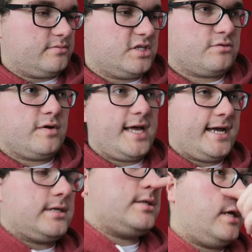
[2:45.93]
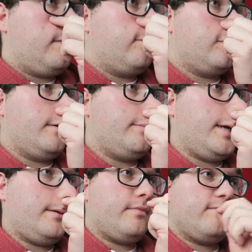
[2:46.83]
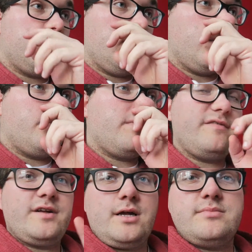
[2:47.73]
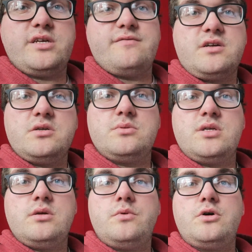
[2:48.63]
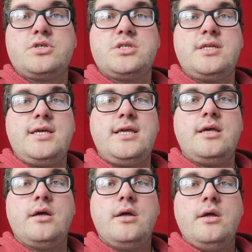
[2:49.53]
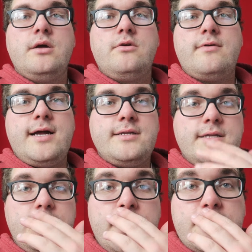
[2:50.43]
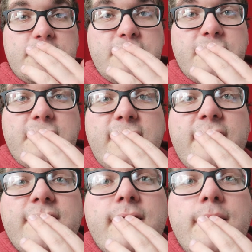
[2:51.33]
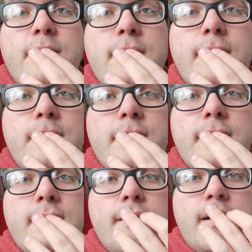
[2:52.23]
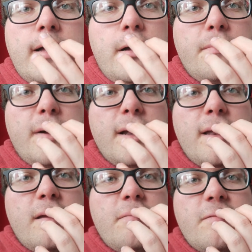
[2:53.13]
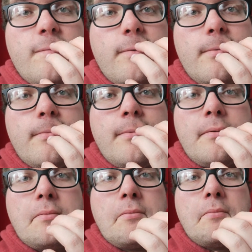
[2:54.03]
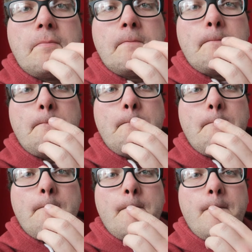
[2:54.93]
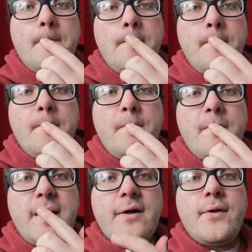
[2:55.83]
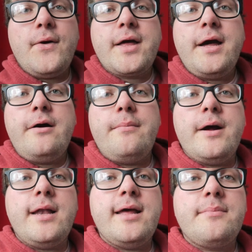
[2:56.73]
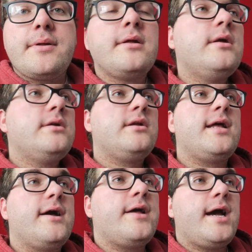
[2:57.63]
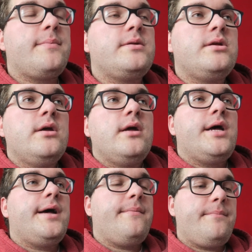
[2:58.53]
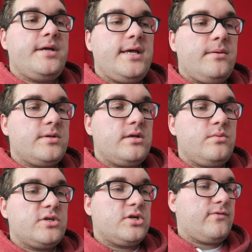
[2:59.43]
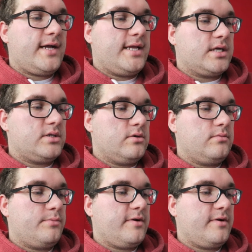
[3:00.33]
I'm just relaxing for a bit before my brother comes over because we're going to watch the Grand National together. Why have I got a cut on my lip for? I got a cut on my lip. Don't know how that happened. But yeah, we're going to watch the Grand National. My